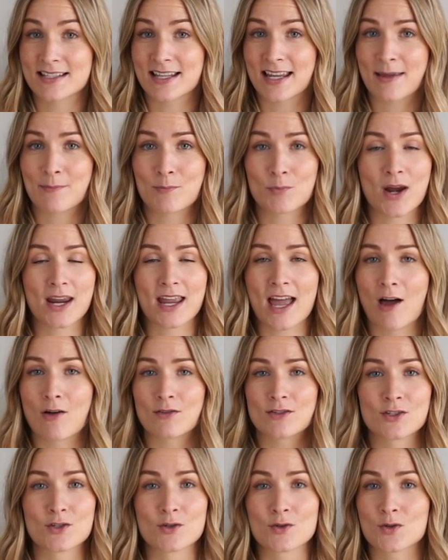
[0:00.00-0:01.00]
they bring
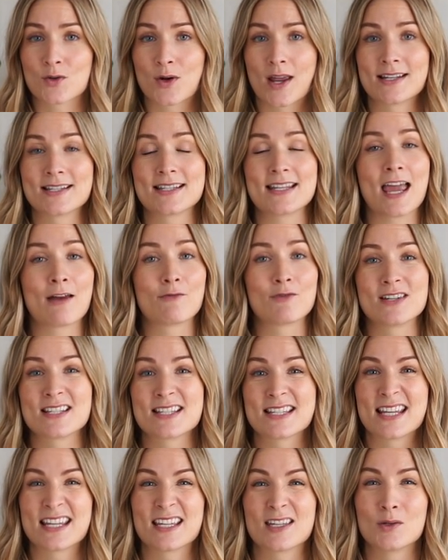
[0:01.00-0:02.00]
out new trends every
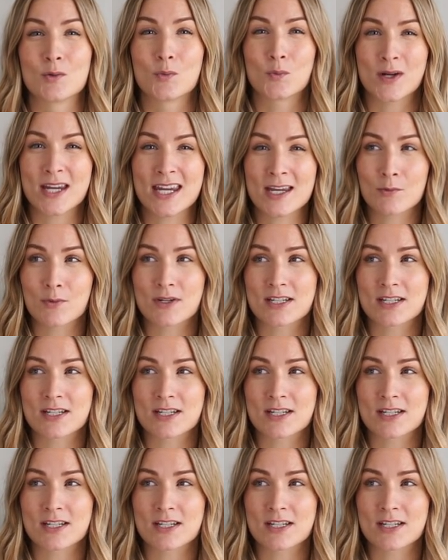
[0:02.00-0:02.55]
single week,